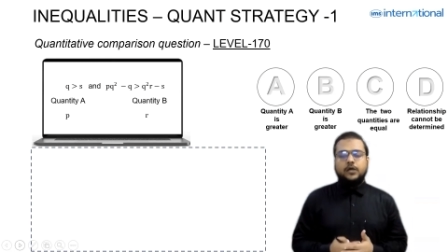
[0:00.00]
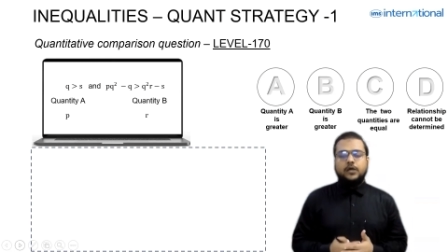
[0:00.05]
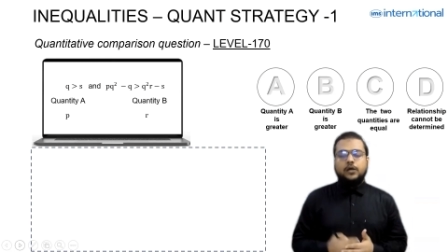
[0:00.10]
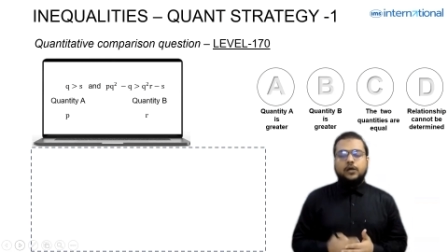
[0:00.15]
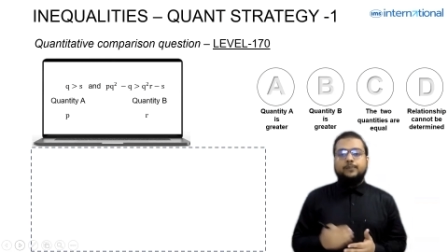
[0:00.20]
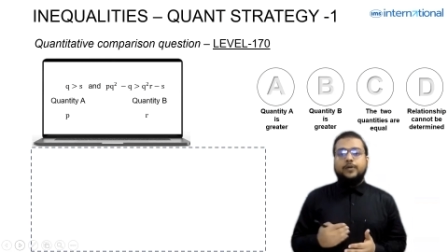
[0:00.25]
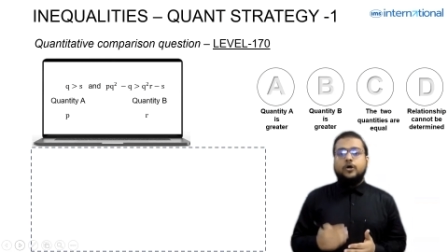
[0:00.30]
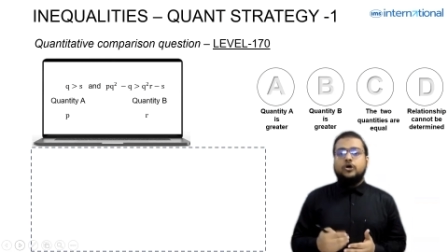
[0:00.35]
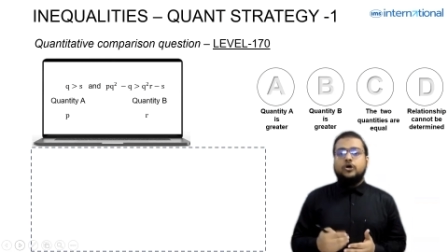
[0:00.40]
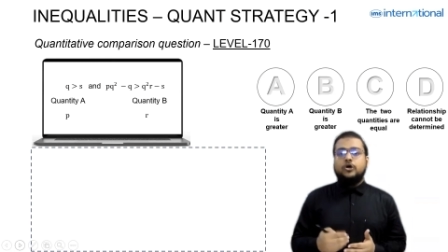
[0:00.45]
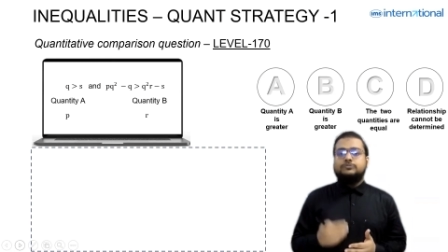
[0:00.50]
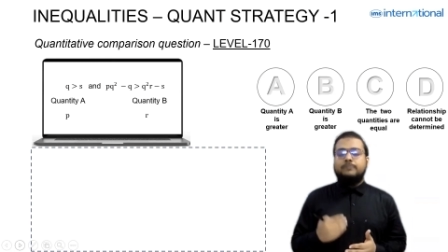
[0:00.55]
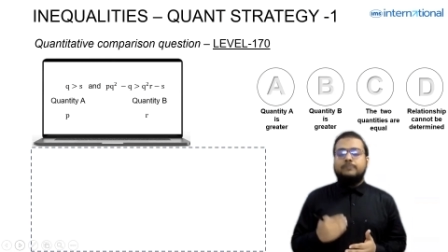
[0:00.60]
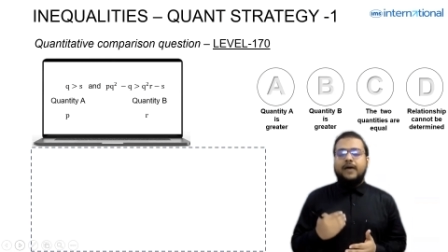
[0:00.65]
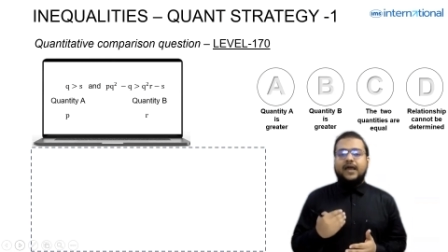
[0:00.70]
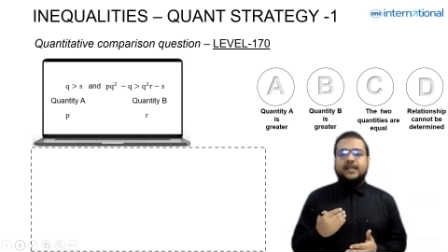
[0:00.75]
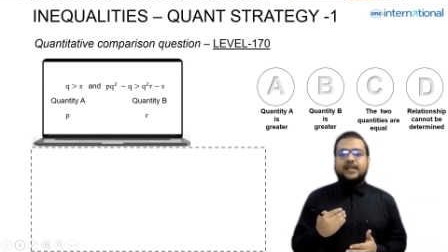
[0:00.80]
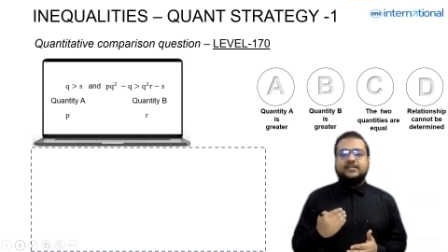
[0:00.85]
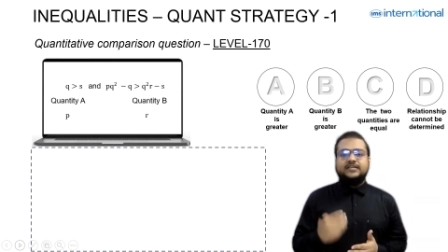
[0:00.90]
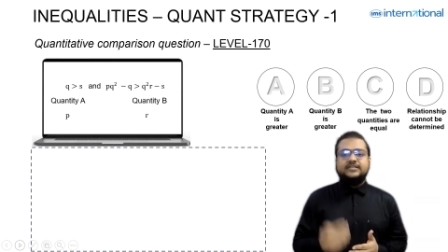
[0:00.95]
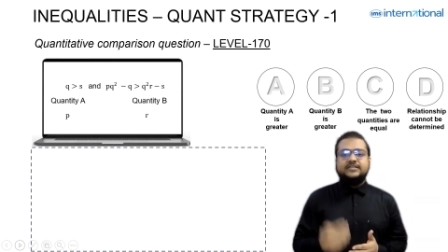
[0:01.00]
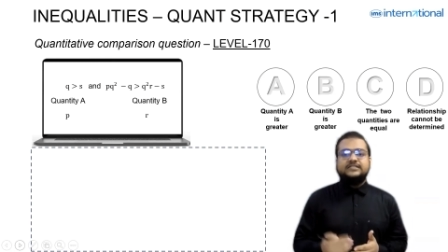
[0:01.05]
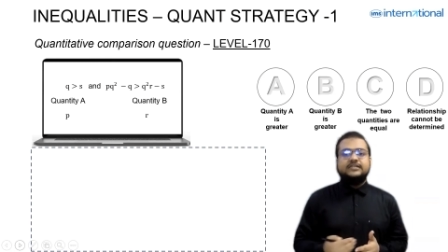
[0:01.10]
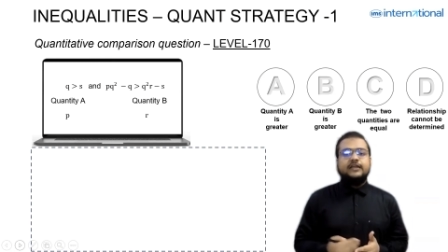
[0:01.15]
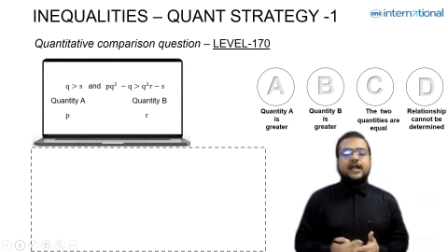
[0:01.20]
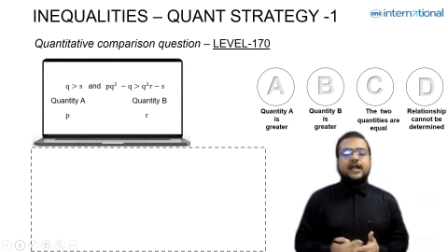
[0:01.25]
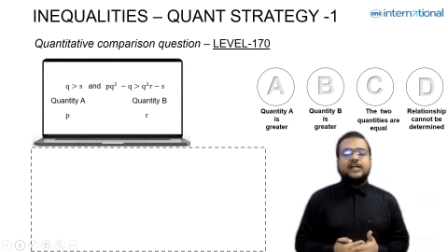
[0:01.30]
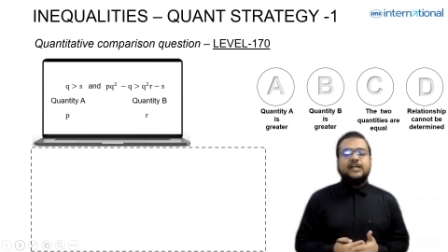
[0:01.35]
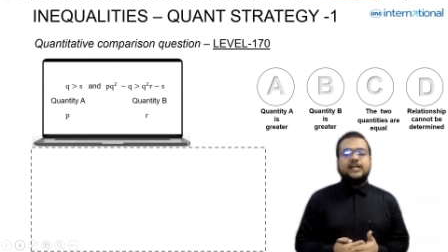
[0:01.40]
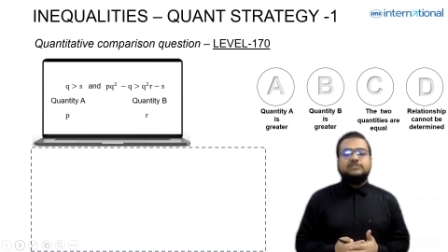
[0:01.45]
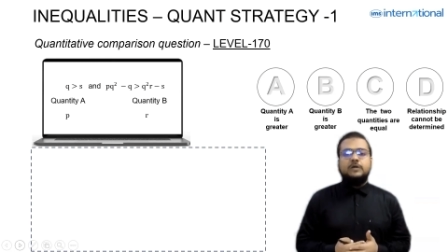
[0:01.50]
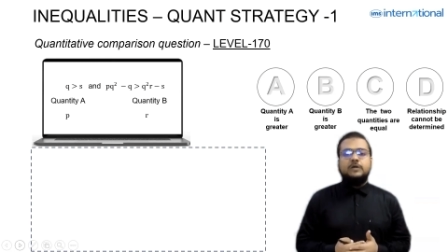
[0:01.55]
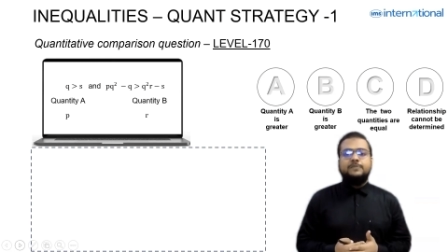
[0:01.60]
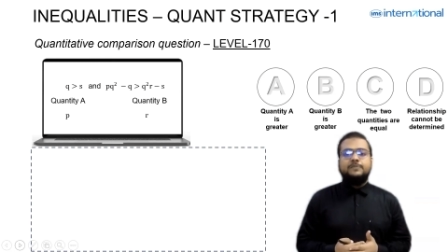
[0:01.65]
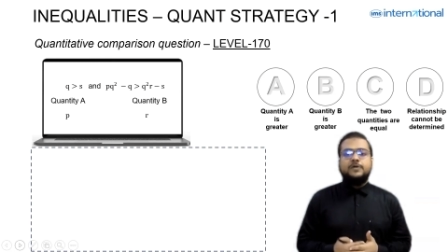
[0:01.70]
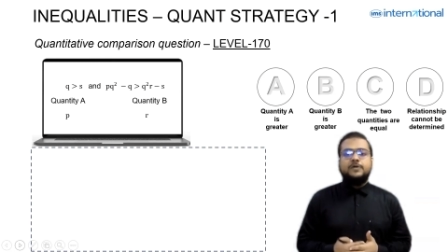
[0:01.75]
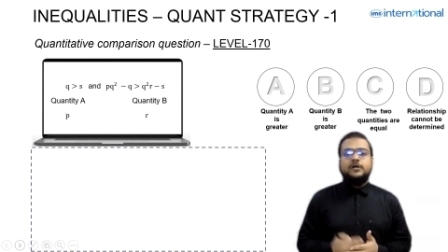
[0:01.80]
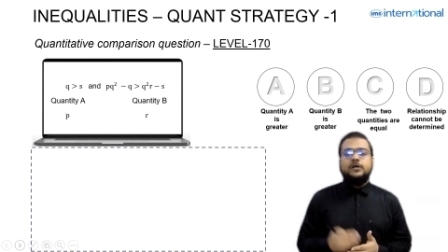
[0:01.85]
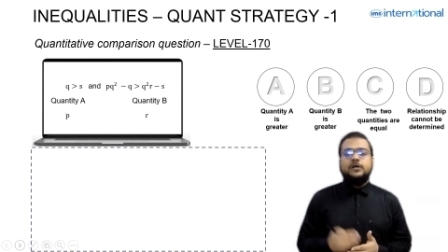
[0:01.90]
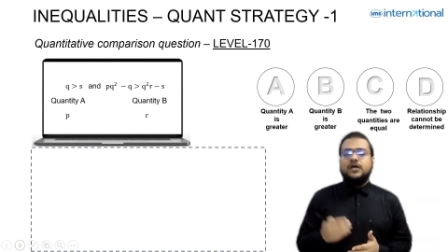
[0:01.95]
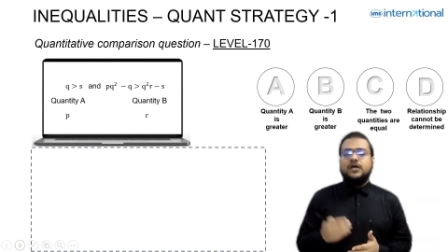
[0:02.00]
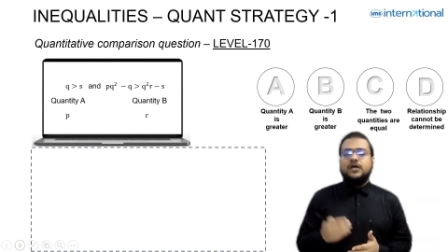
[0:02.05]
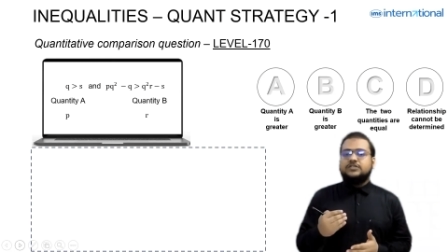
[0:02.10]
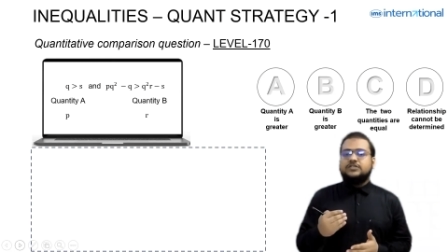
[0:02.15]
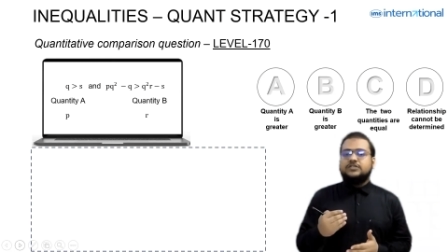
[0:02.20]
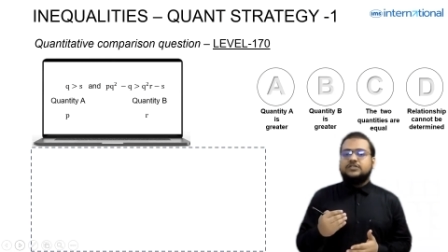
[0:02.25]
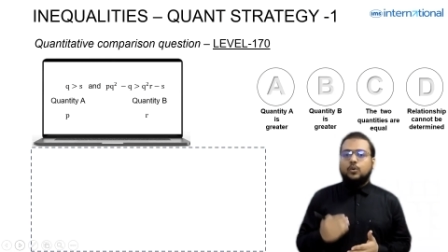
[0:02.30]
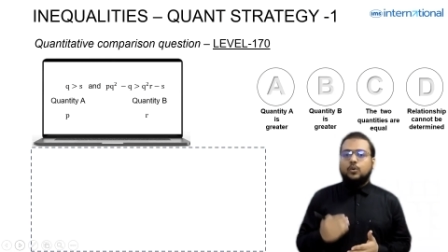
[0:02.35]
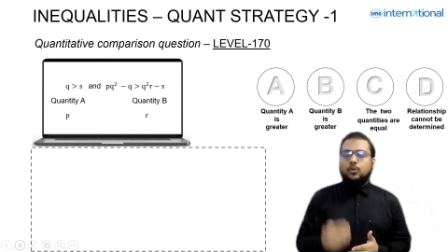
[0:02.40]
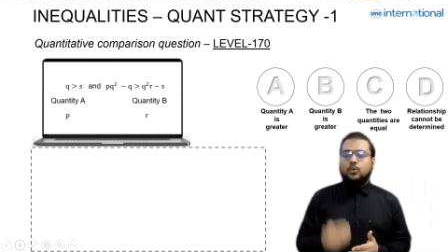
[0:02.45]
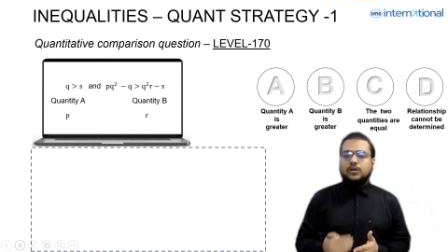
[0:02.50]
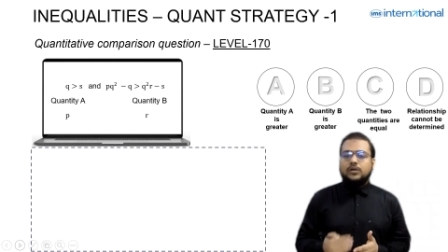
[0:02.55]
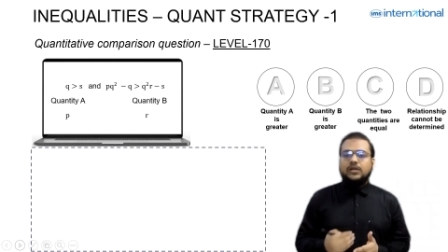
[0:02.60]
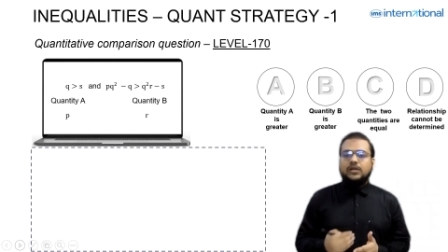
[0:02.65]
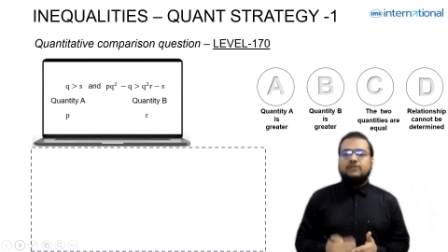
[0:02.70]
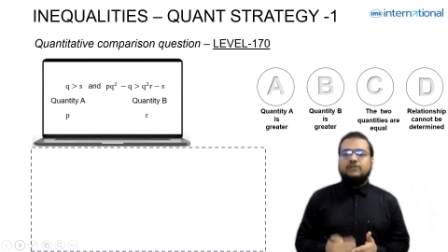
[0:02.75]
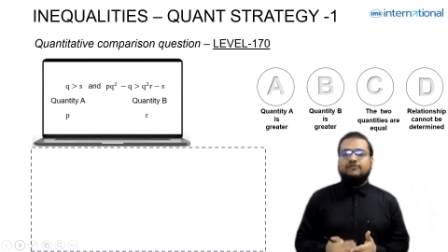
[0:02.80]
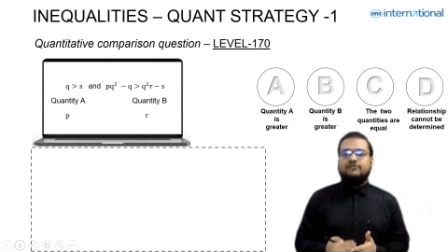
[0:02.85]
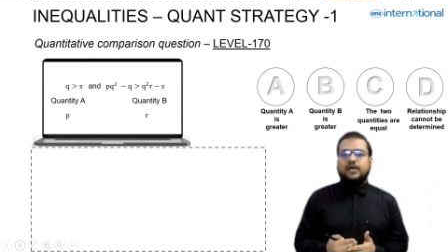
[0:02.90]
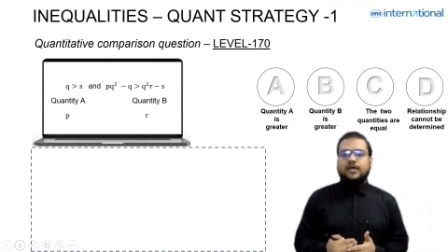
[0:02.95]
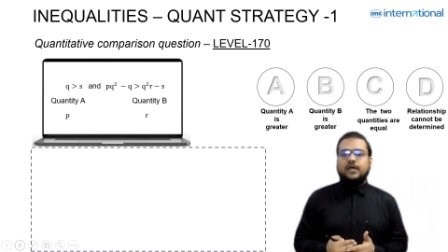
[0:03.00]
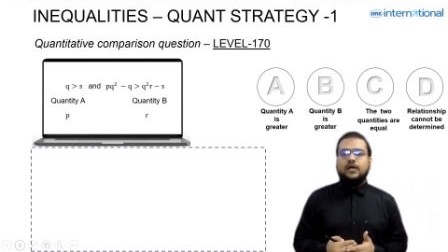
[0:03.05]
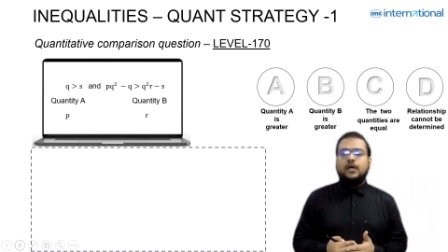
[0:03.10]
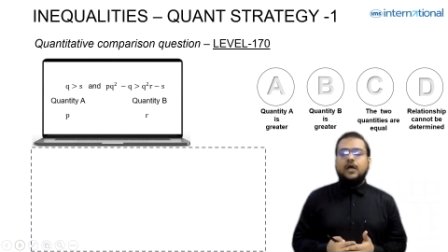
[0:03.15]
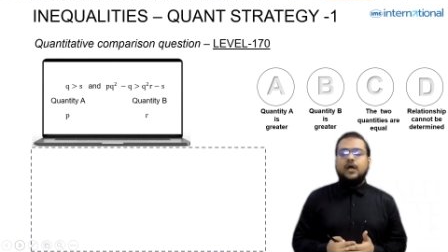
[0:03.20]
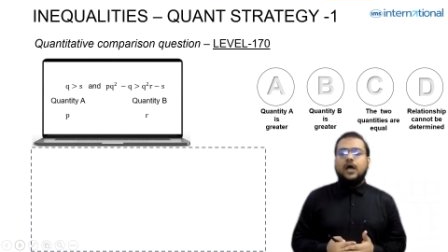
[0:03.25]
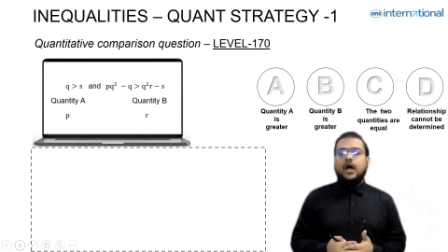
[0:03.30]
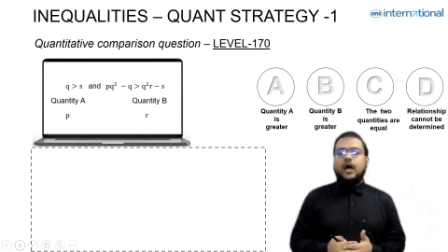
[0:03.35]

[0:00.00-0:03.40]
Because managing scratch paper is the only way